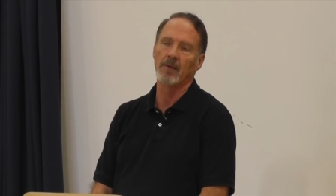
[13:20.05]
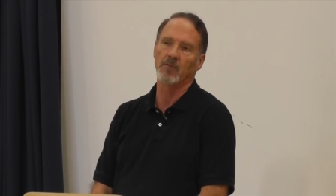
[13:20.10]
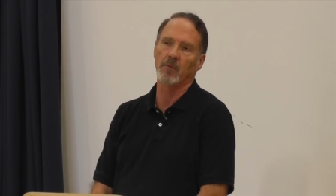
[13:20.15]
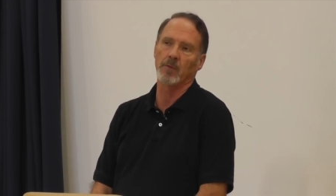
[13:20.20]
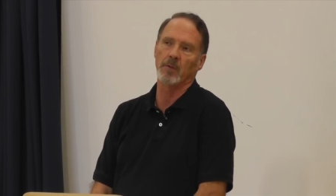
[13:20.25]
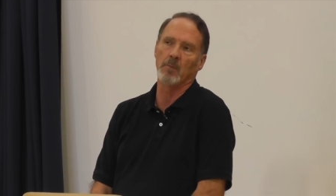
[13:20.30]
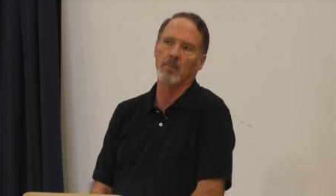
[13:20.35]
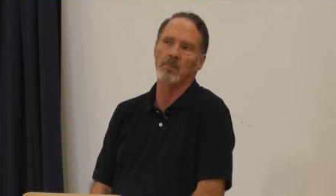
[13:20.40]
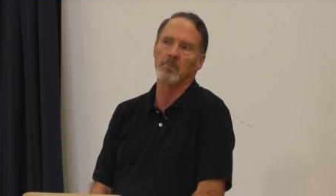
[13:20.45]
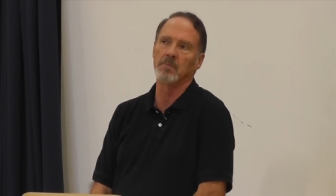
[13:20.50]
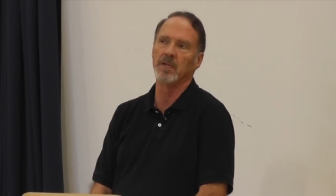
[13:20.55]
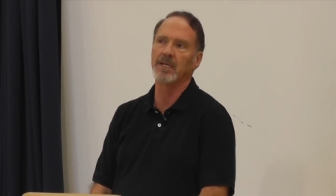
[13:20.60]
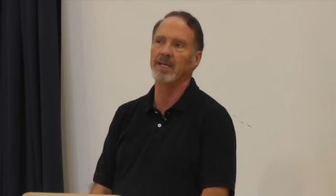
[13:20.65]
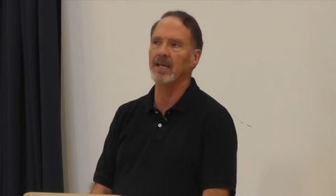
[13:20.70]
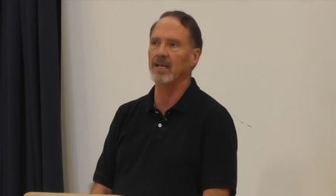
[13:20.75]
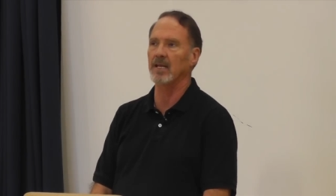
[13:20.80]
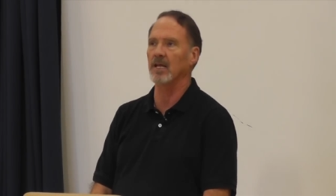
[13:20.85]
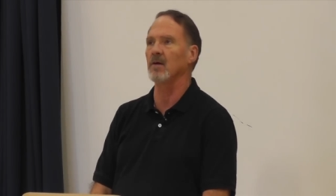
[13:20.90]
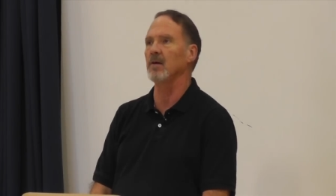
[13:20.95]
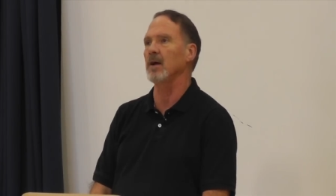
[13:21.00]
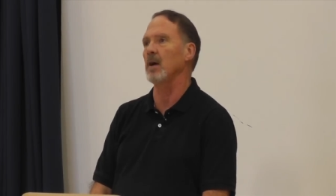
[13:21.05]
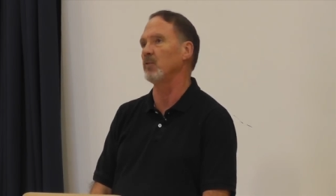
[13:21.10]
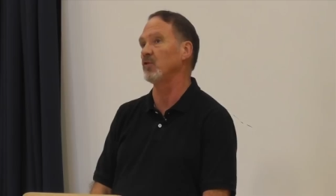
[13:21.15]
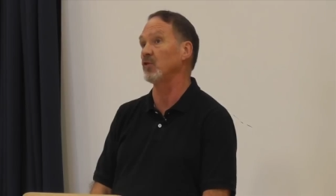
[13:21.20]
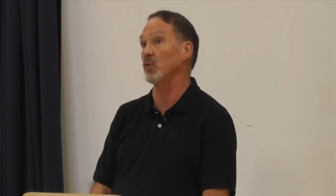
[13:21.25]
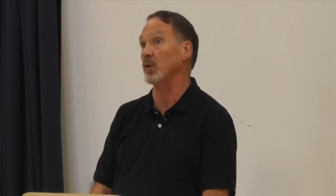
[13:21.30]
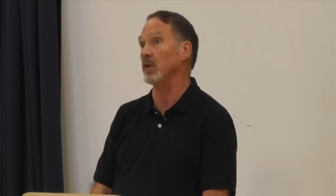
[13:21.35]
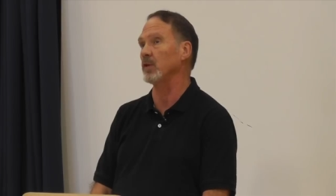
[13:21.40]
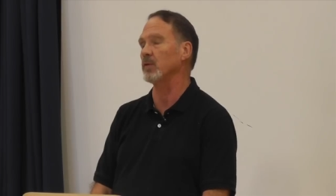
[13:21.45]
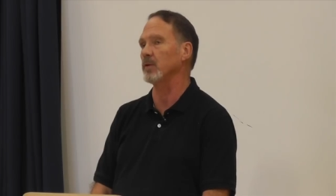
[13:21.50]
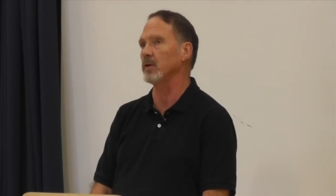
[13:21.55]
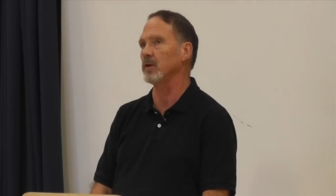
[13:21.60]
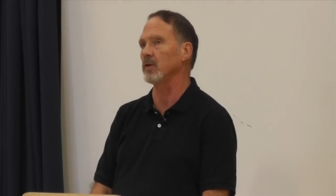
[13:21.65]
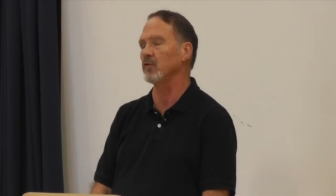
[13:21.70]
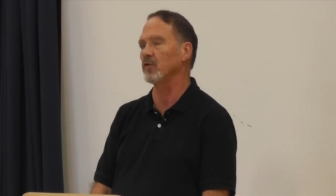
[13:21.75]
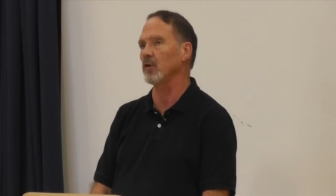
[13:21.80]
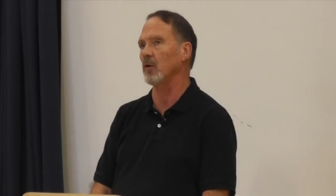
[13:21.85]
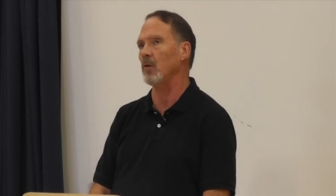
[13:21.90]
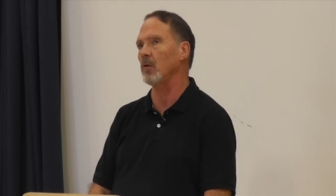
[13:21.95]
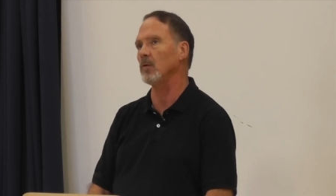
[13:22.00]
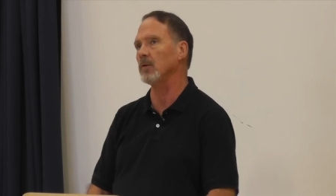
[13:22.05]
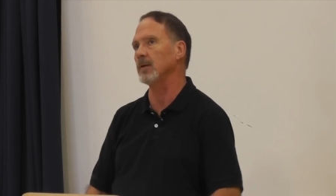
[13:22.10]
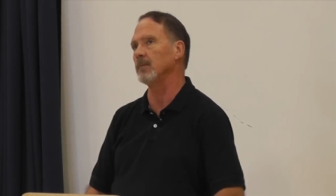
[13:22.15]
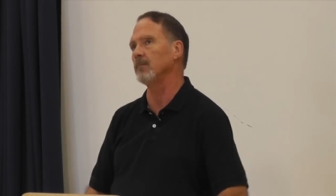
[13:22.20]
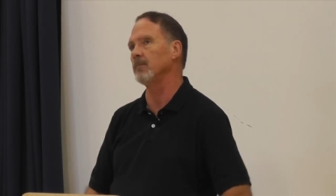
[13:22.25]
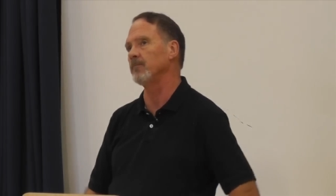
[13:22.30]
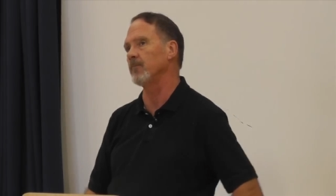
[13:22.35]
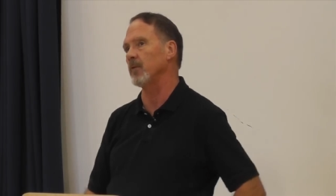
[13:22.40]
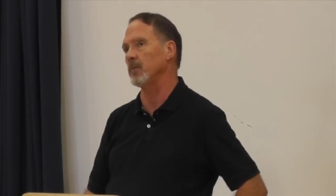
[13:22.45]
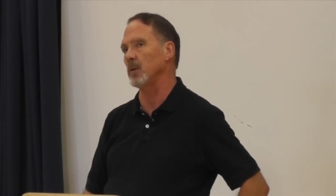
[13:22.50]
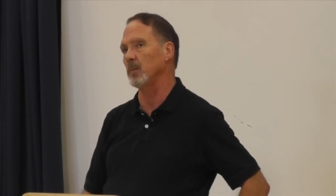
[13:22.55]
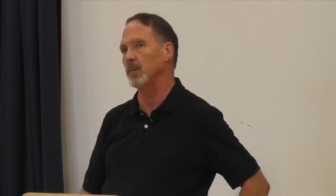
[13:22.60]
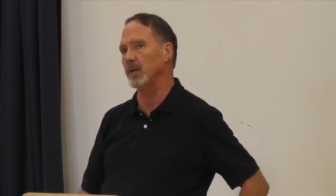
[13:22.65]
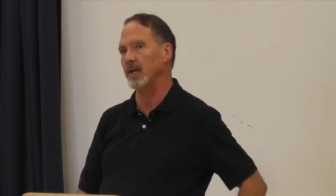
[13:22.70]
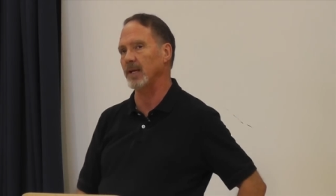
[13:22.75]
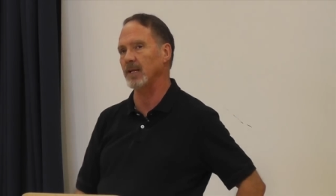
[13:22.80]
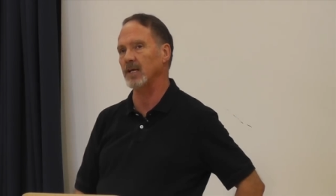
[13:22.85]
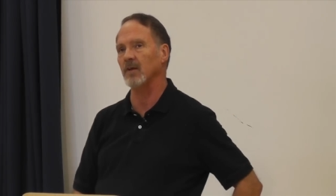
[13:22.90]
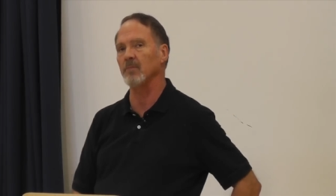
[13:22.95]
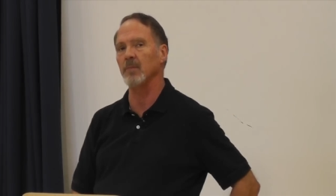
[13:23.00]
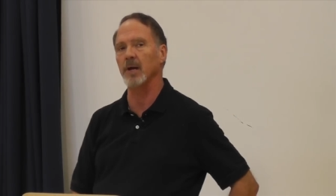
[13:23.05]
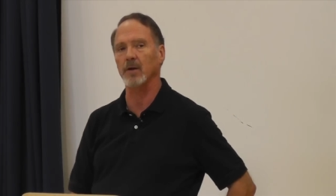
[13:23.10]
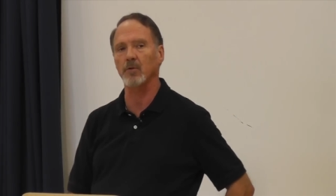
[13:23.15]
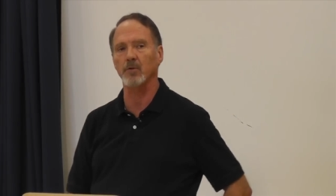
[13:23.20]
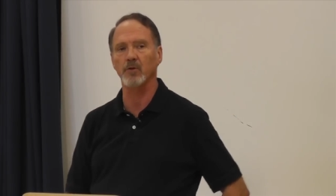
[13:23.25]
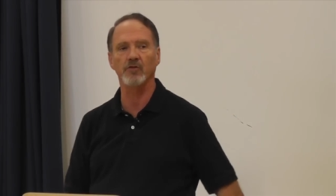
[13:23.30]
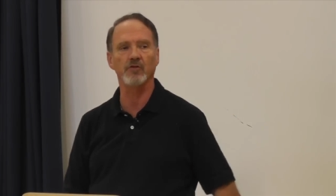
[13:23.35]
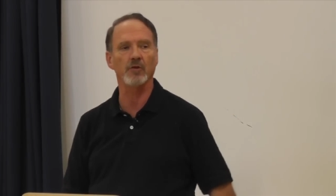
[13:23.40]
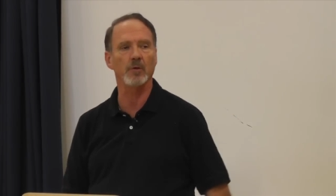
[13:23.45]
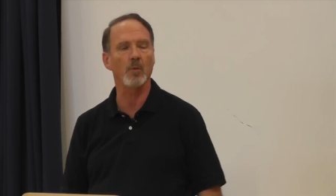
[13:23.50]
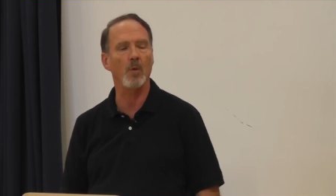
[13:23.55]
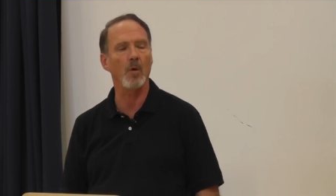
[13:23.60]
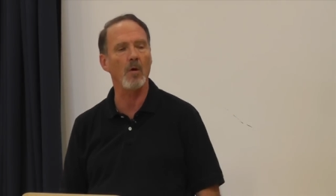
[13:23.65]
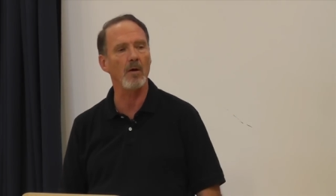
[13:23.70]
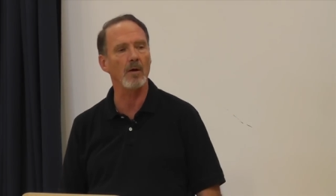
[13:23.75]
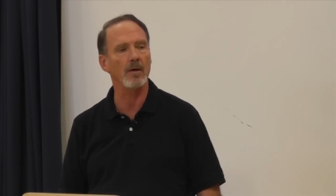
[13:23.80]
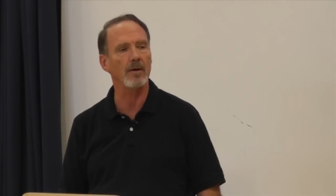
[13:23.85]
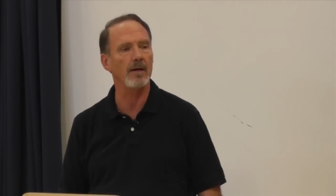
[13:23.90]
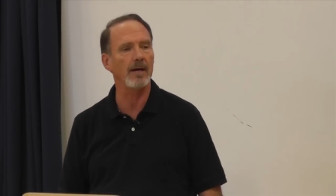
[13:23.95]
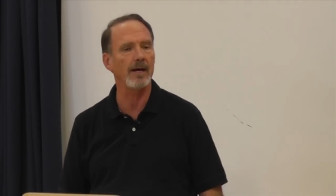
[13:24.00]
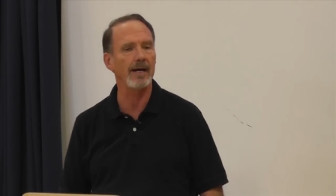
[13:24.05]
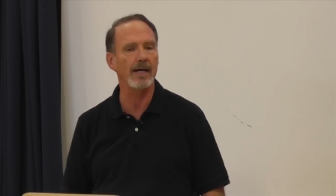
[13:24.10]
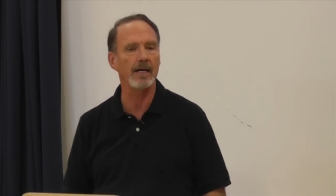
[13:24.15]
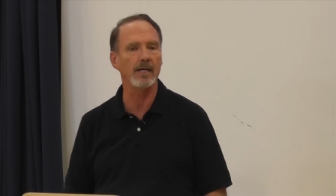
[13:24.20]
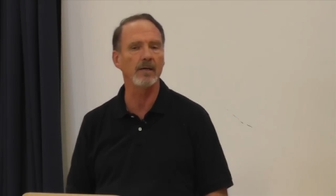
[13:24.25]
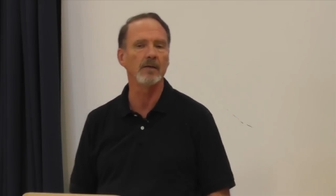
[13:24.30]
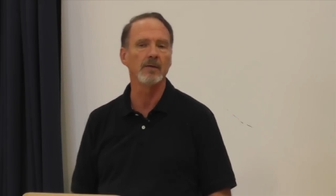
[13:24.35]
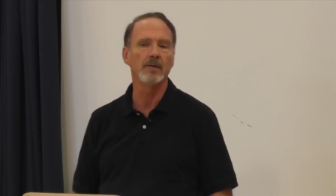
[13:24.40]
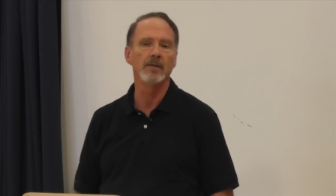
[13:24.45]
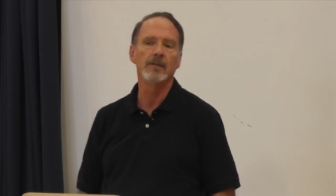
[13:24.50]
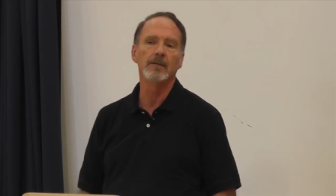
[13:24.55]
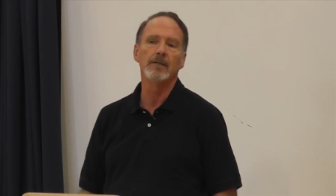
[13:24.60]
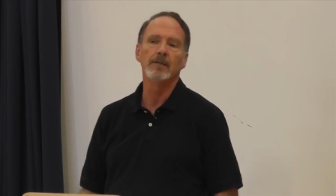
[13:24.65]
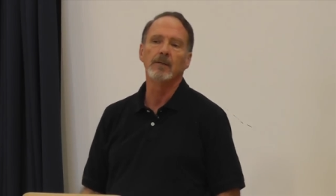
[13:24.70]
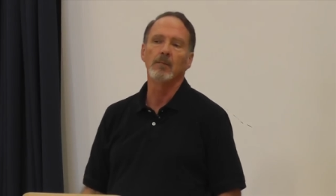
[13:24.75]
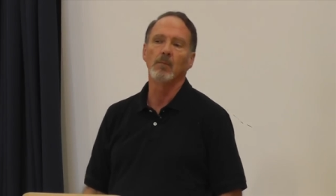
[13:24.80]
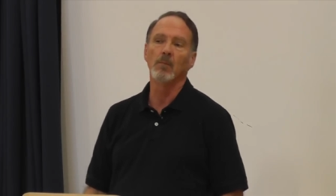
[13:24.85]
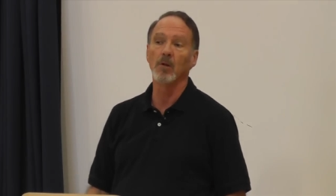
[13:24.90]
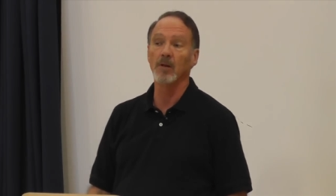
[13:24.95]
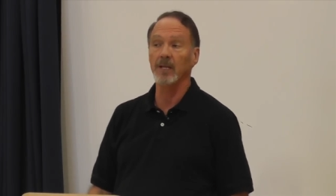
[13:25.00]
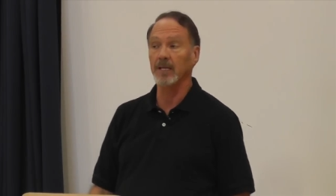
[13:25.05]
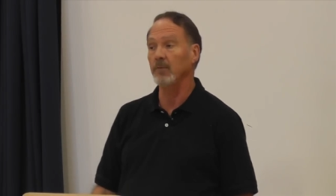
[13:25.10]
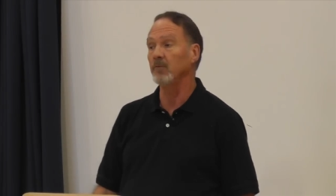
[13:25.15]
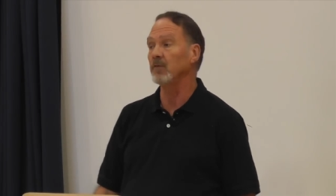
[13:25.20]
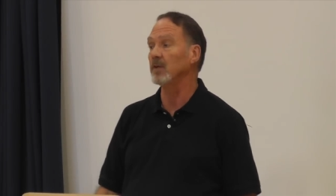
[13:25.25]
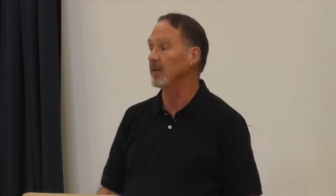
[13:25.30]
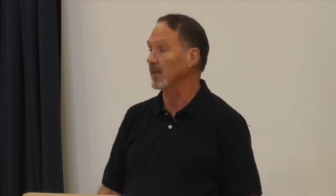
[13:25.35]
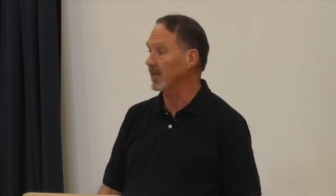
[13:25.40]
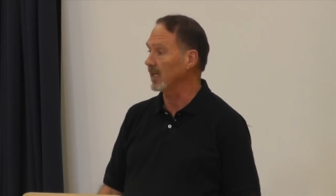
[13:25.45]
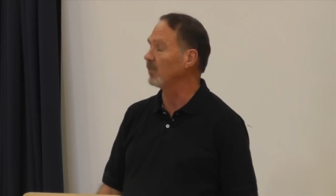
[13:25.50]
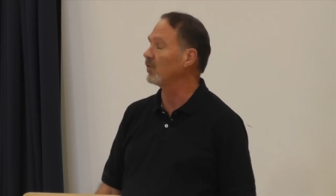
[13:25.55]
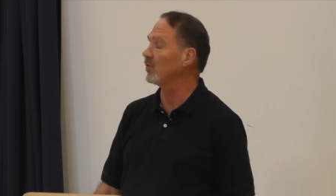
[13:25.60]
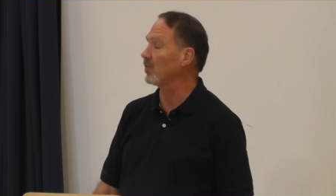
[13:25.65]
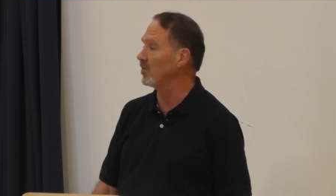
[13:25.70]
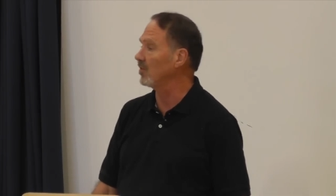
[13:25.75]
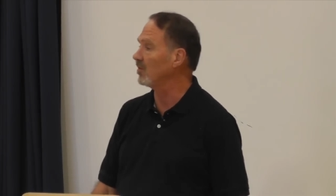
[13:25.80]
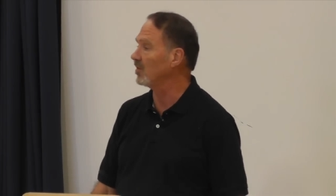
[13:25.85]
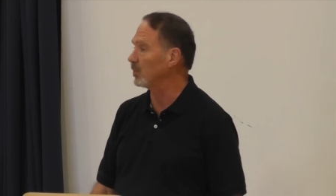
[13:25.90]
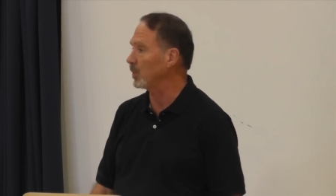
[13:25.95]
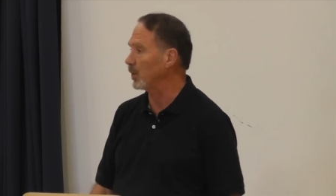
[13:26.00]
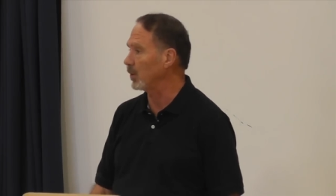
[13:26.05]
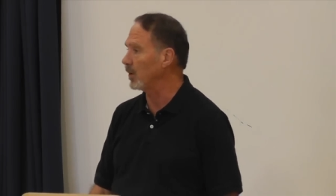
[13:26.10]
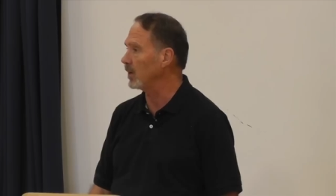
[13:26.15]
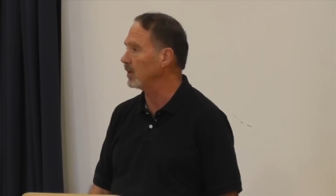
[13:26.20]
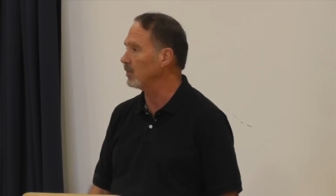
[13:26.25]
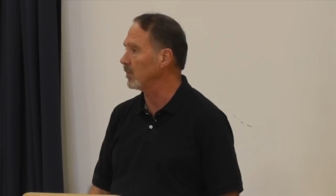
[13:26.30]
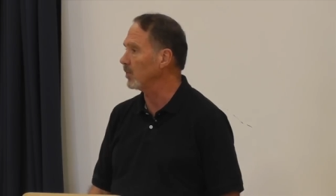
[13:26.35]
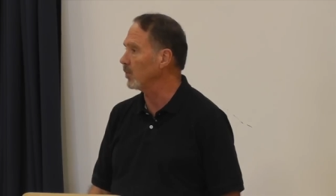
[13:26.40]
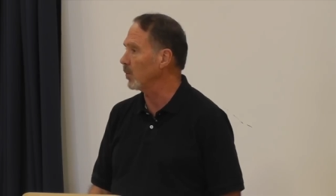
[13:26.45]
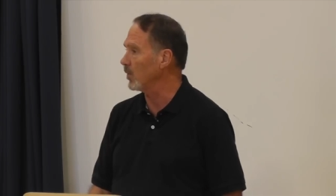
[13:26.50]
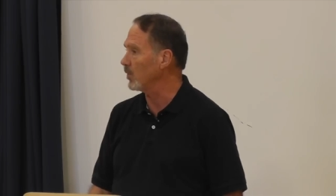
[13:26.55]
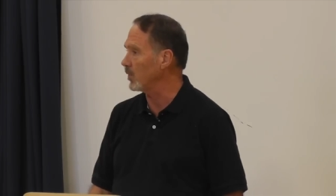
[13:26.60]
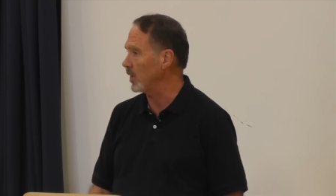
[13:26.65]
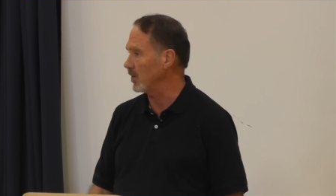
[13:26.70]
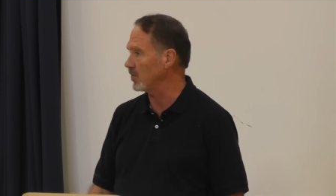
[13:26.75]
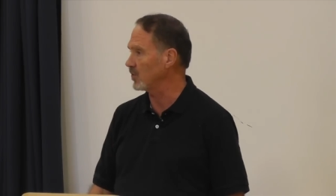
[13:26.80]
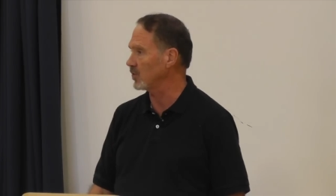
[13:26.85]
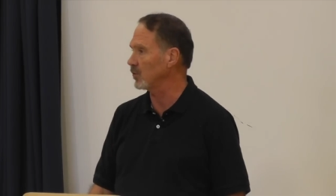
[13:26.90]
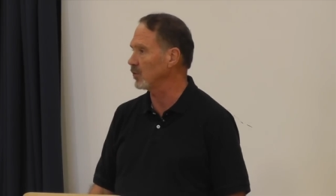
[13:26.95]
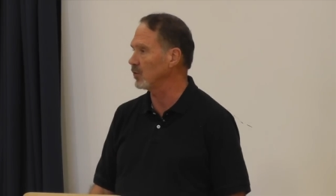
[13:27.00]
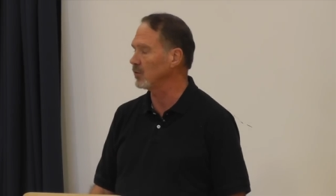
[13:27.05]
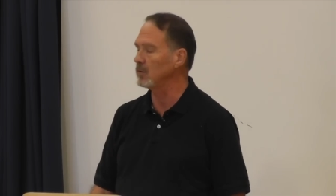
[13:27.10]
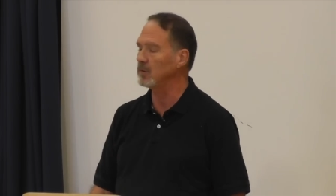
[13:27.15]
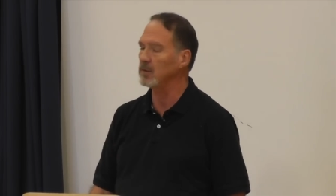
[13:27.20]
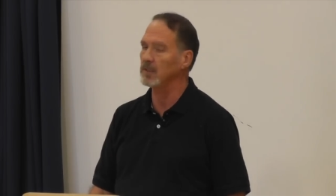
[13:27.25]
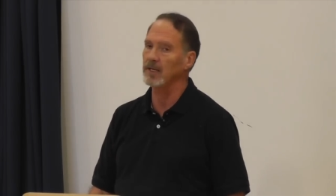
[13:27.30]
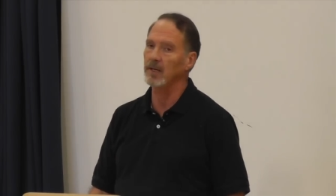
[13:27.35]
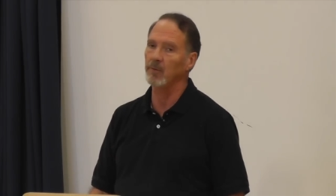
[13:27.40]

from the beginning, I was 23 years old, and from the beginning of my Christian walk, I believed in the gifts of the Spirit were functional.